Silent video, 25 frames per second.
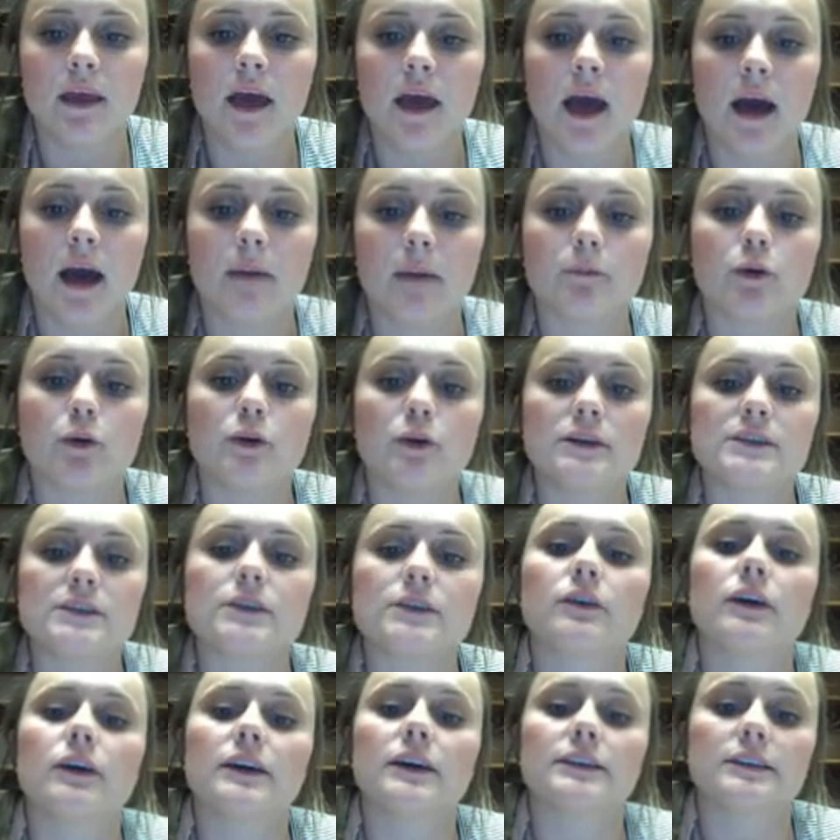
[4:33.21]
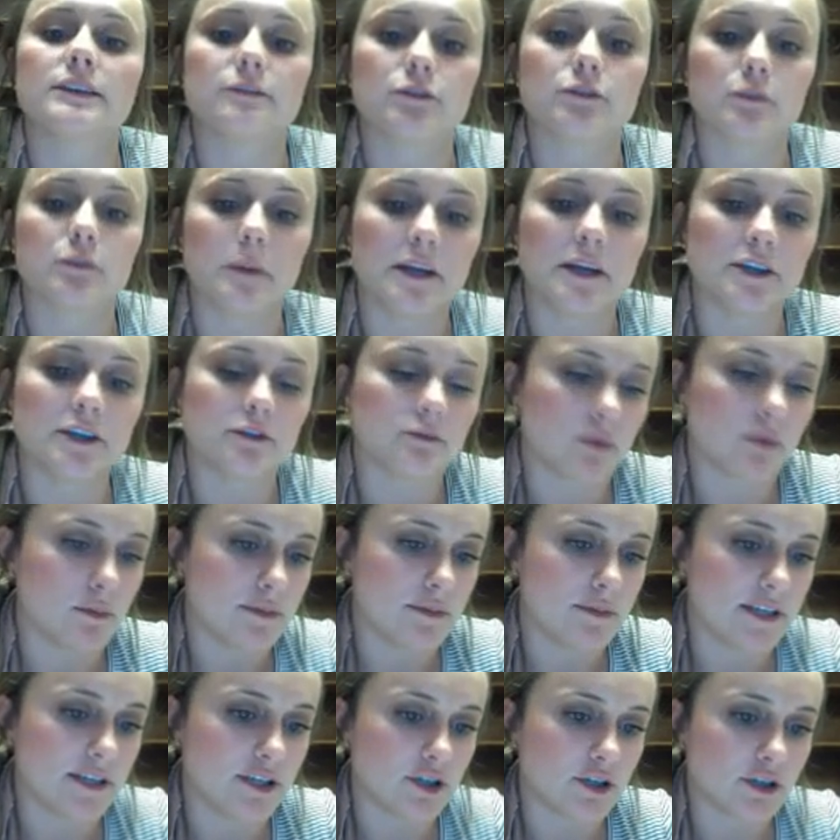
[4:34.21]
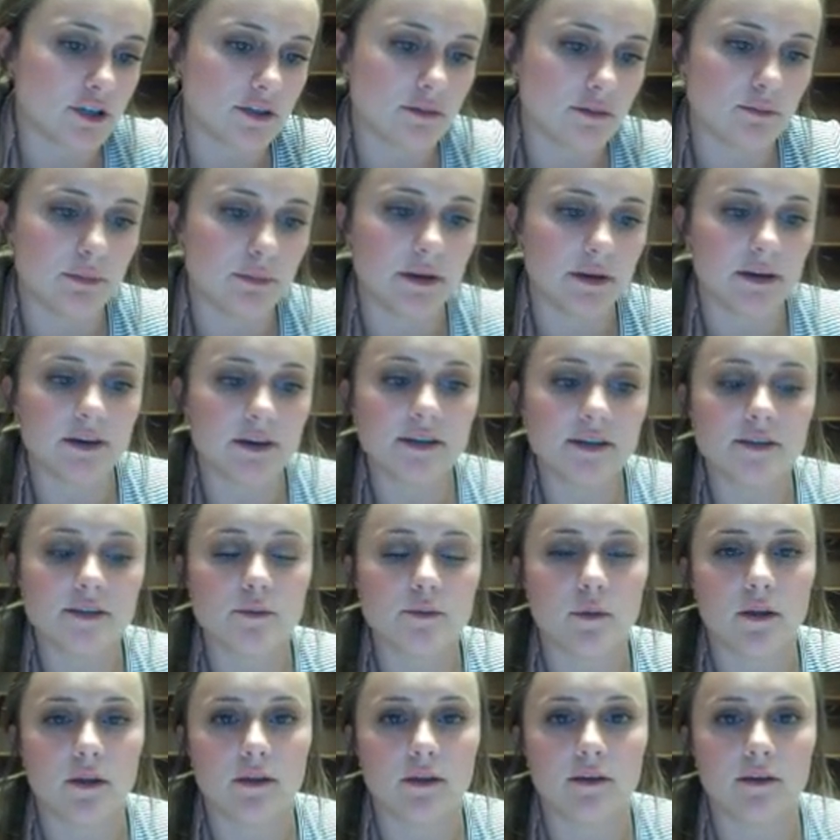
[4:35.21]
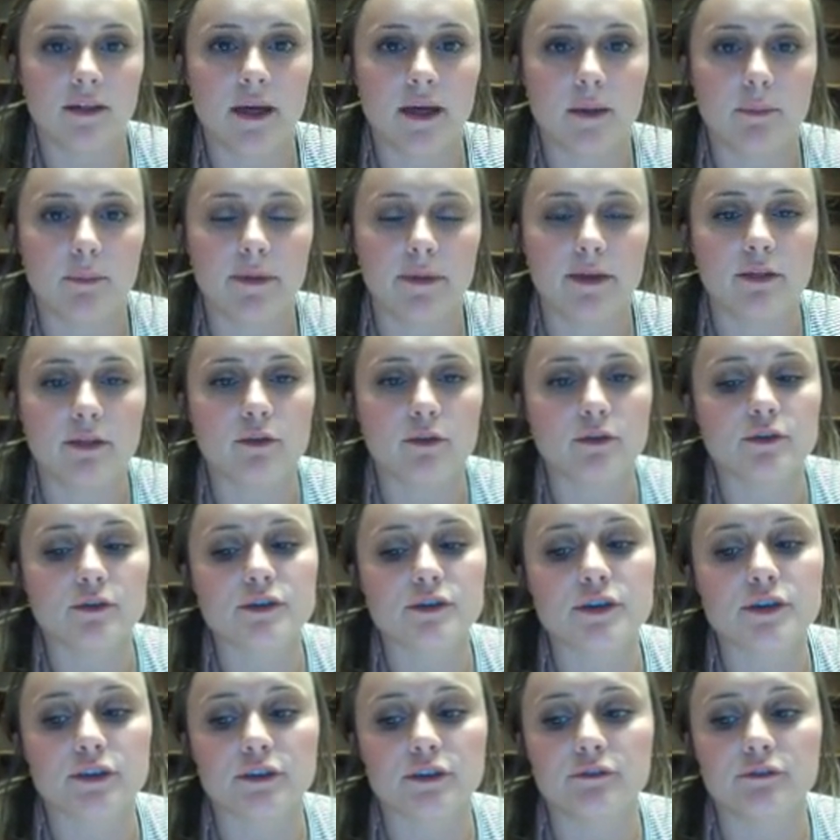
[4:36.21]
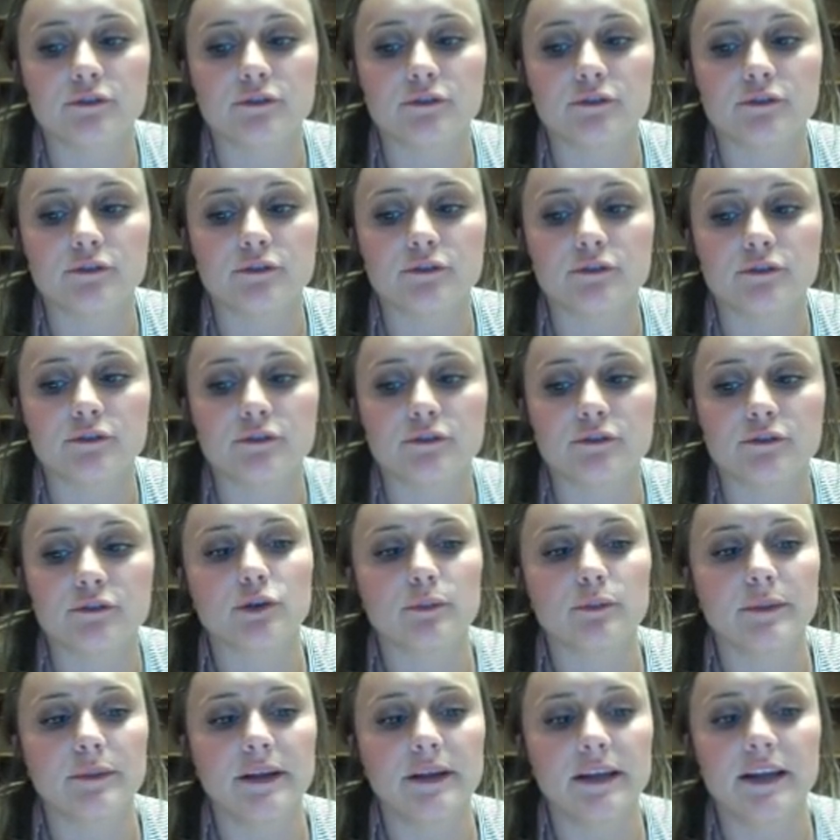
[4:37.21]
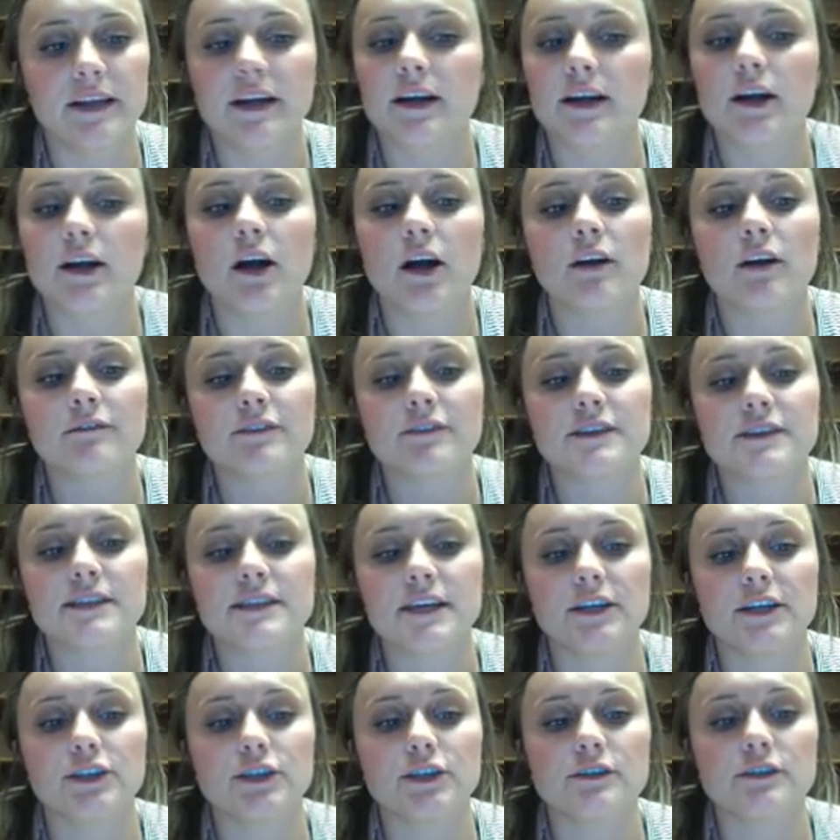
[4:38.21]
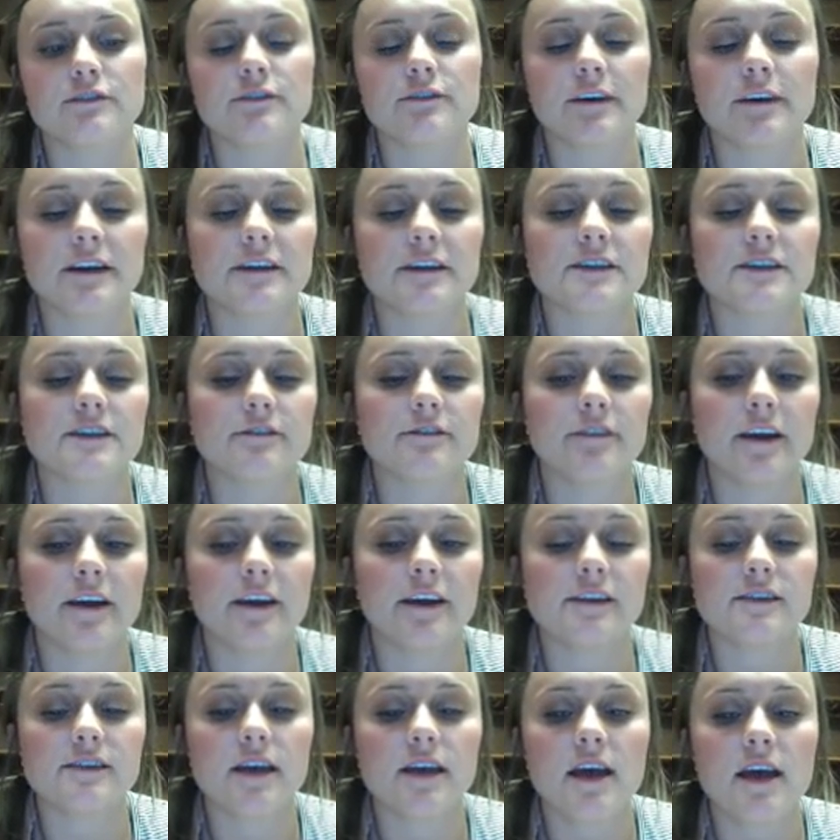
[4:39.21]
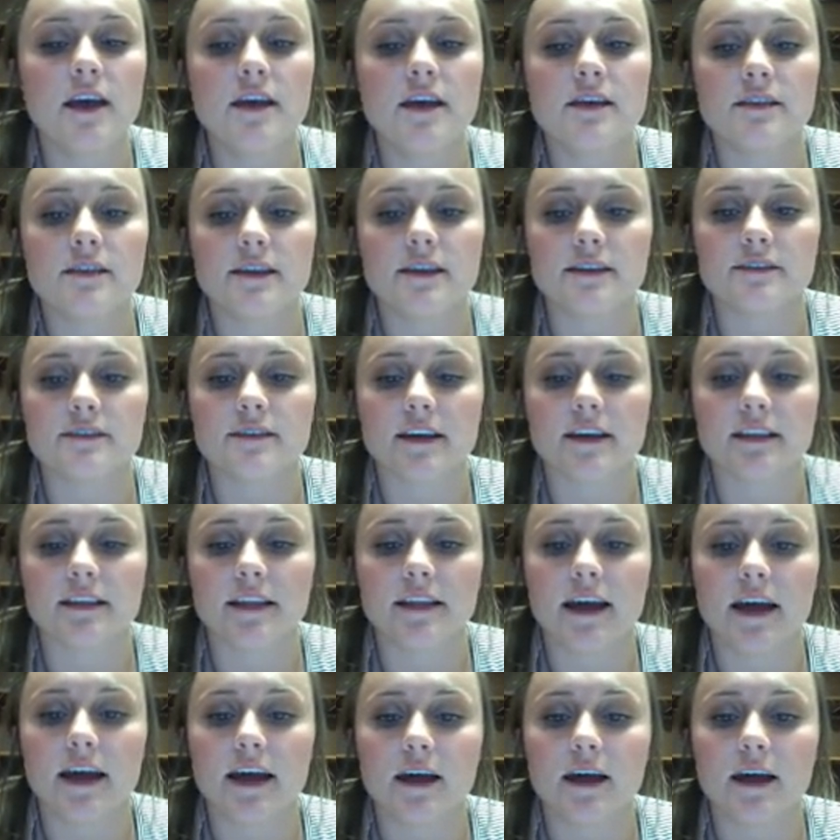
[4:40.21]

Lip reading: I'm going to collect information from teachers and parents, whether that be through surveys, social media, conversations face-to-face, things like that.